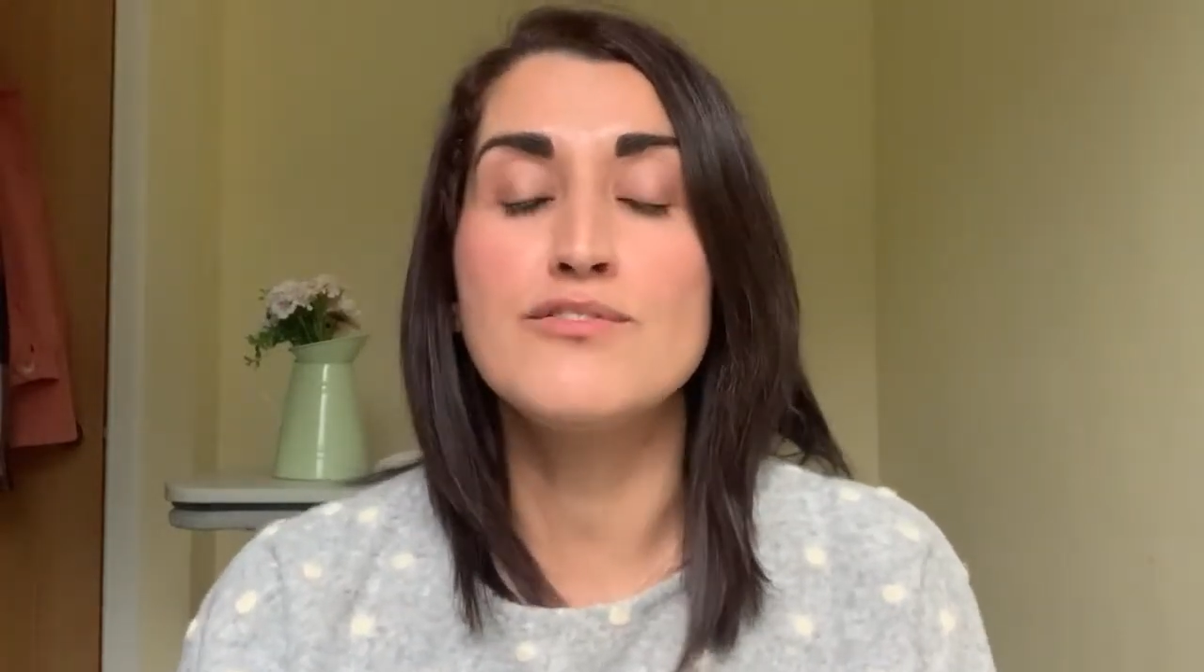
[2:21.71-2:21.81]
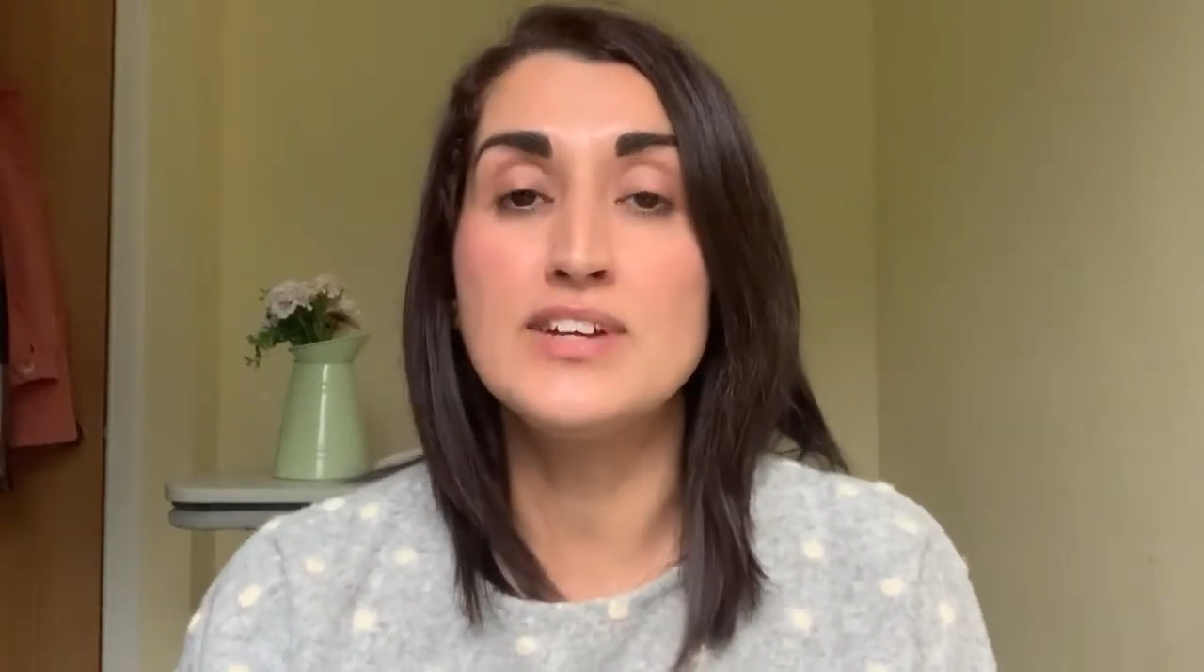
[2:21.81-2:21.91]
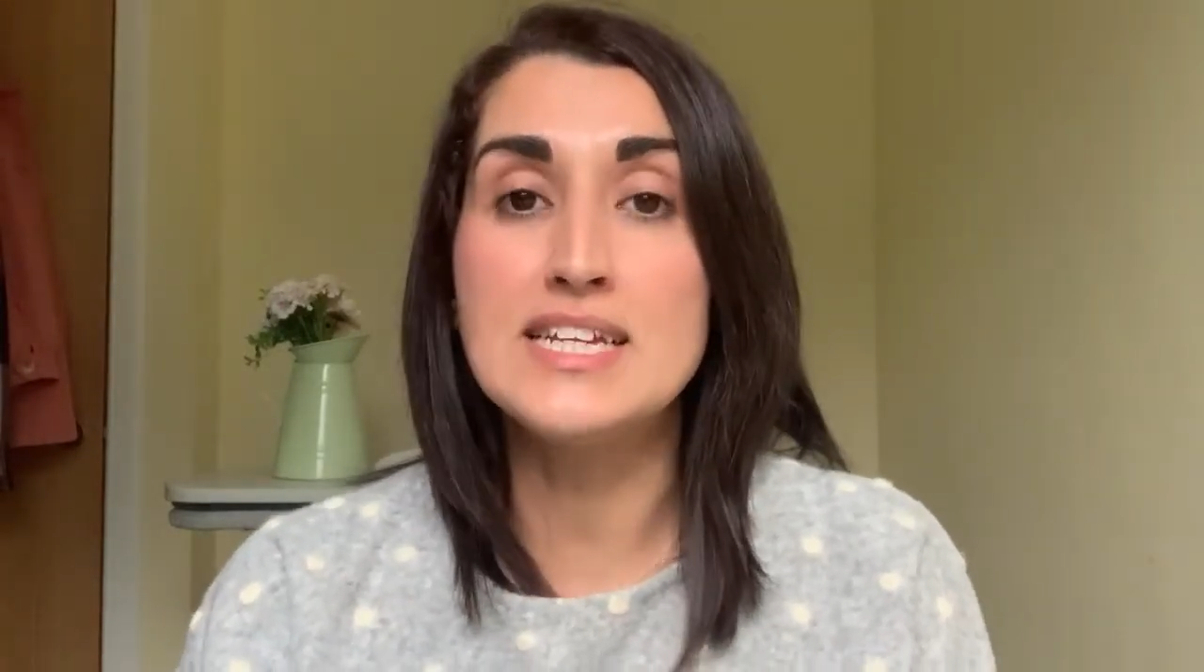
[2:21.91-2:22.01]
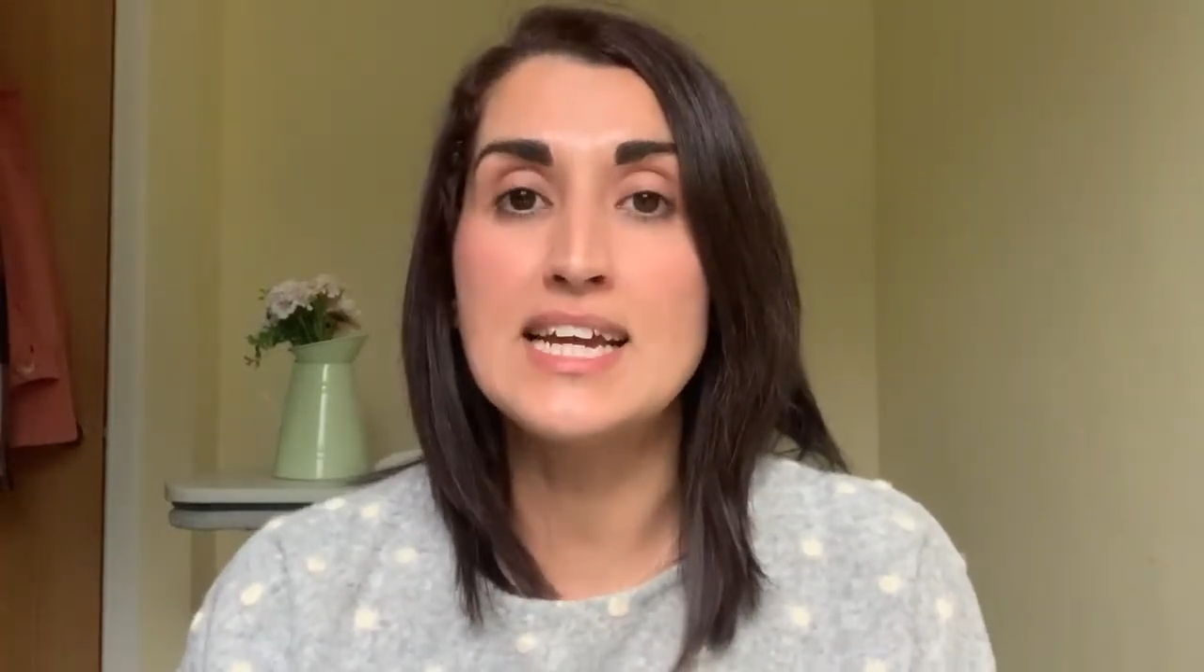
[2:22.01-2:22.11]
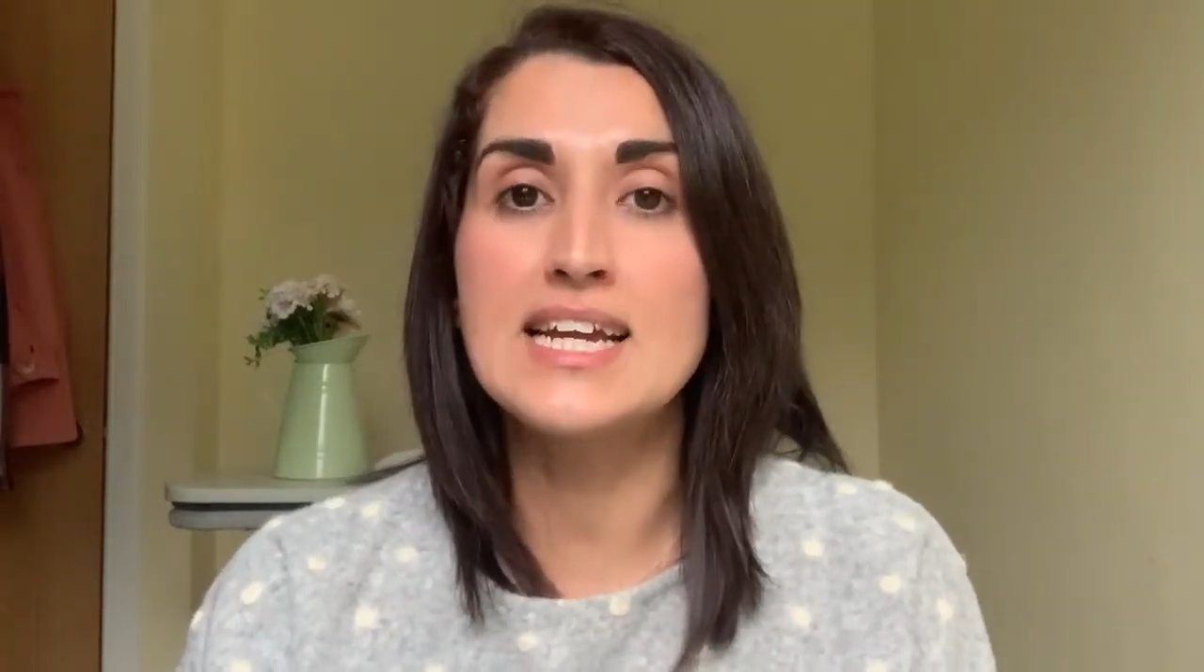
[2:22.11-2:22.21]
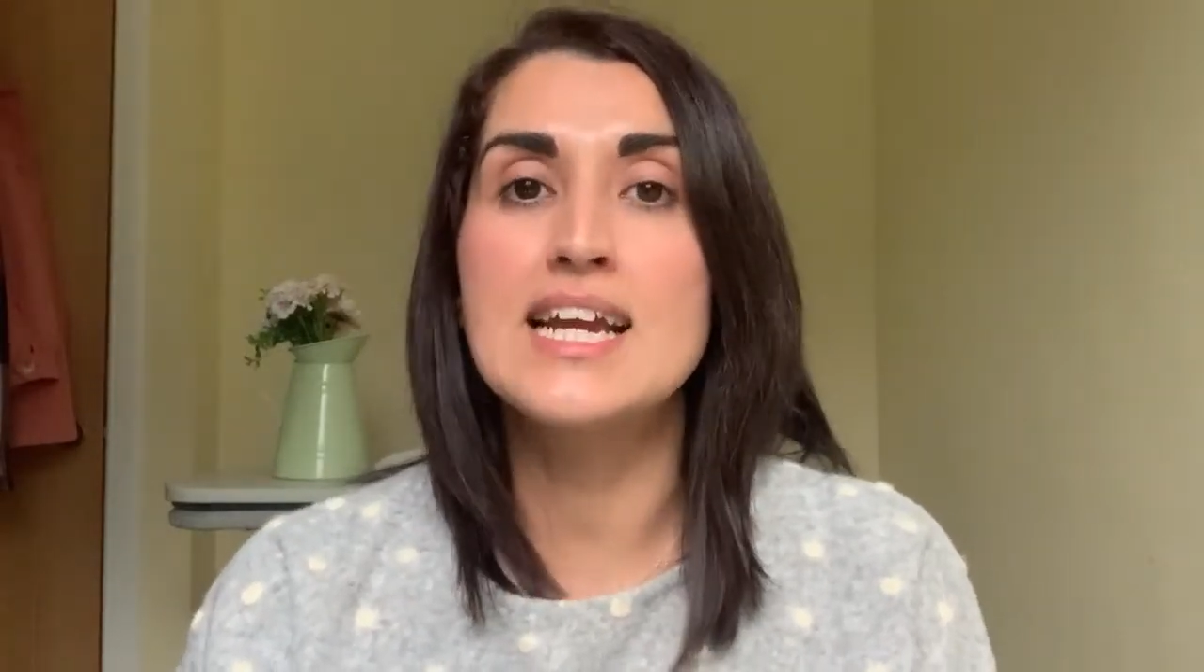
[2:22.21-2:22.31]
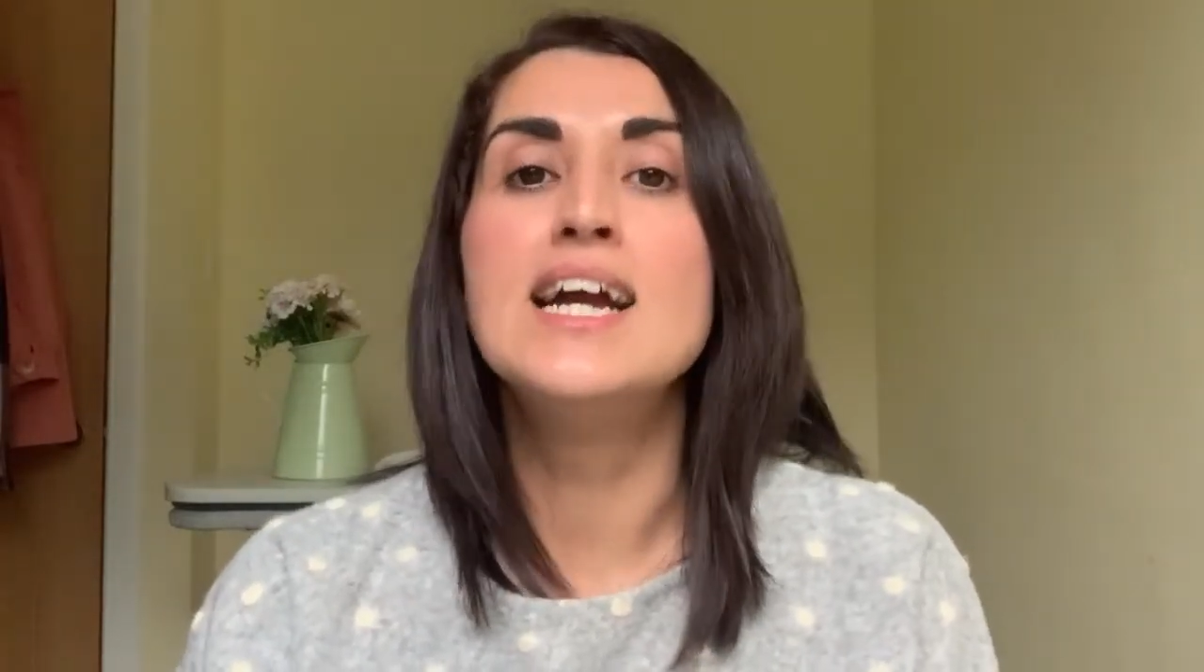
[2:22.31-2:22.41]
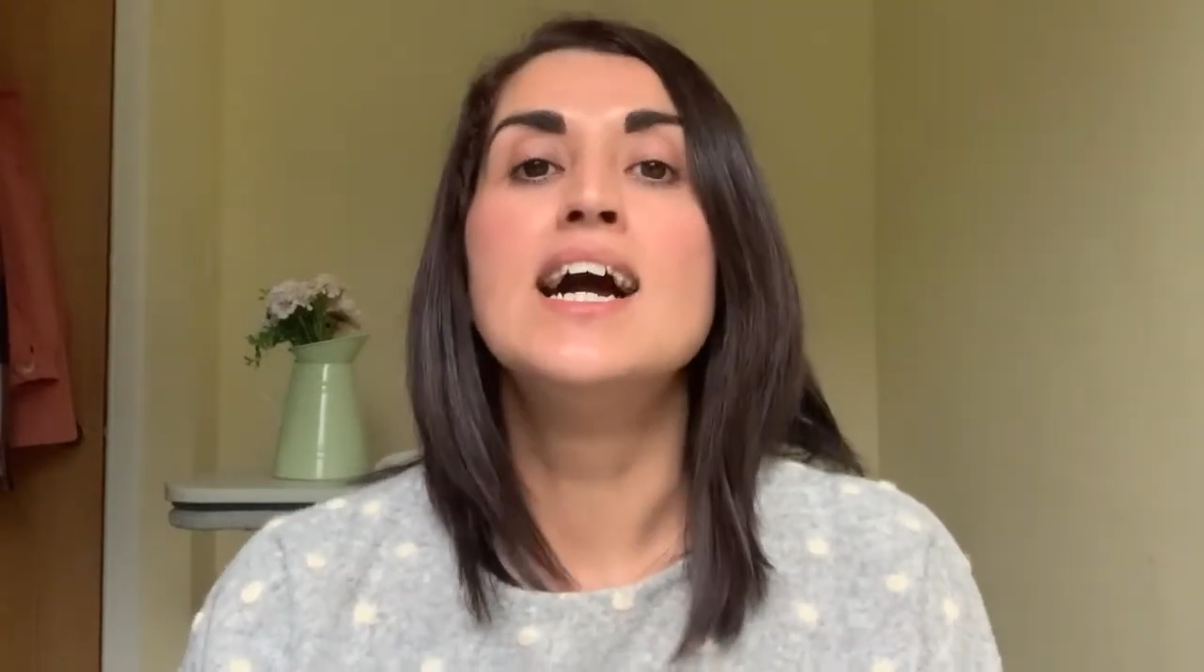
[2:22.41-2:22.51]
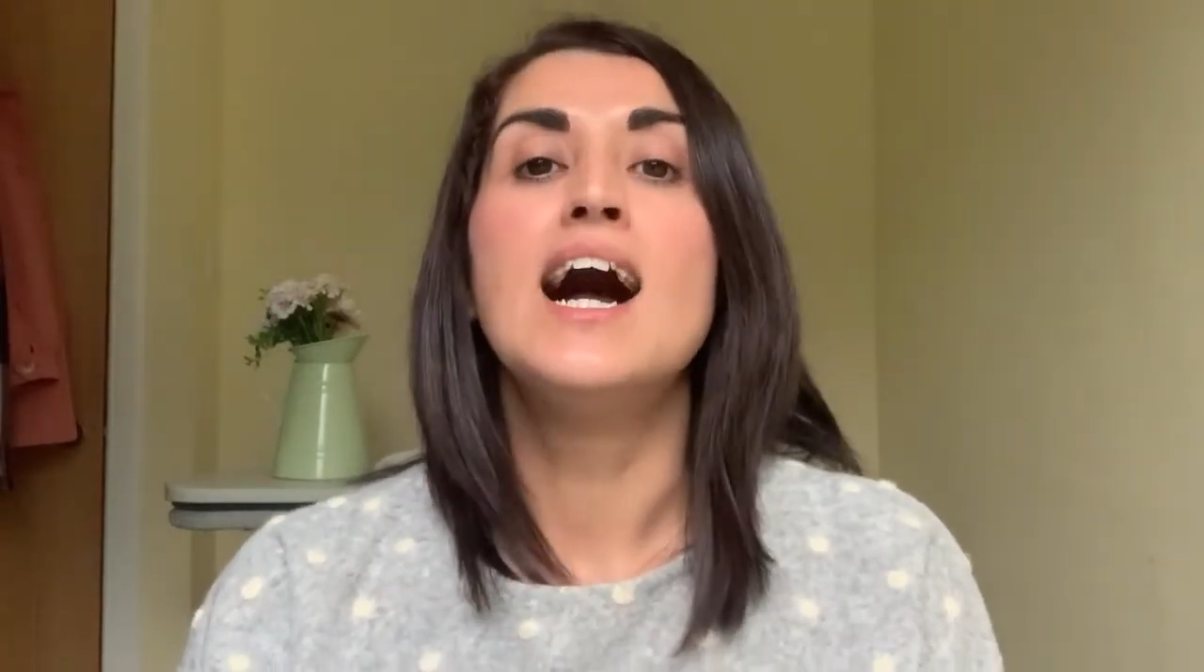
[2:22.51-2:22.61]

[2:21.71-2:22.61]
feeding